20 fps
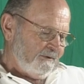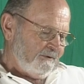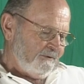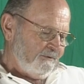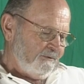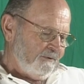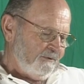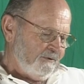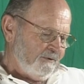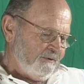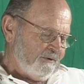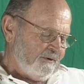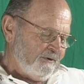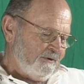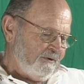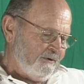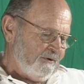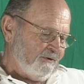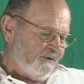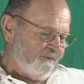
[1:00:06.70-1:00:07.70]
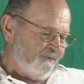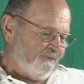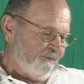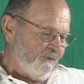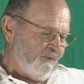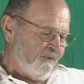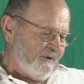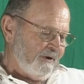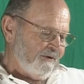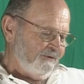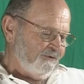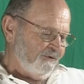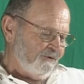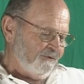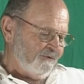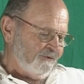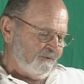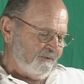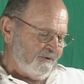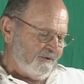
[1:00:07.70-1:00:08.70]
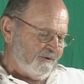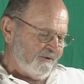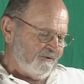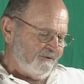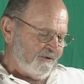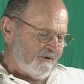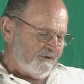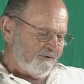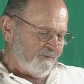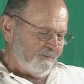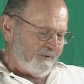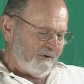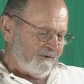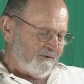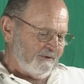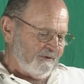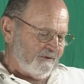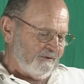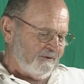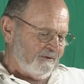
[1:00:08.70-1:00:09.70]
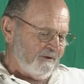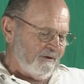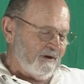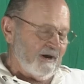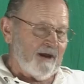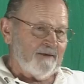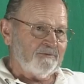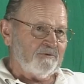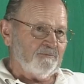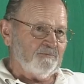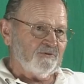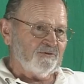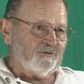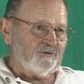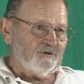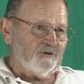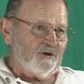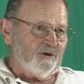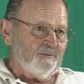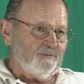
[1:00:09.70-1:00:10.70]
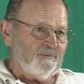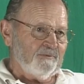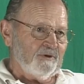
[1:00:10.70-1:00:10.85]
Well, on the phone, I told you, you know, I talked about the, the Optimist Club.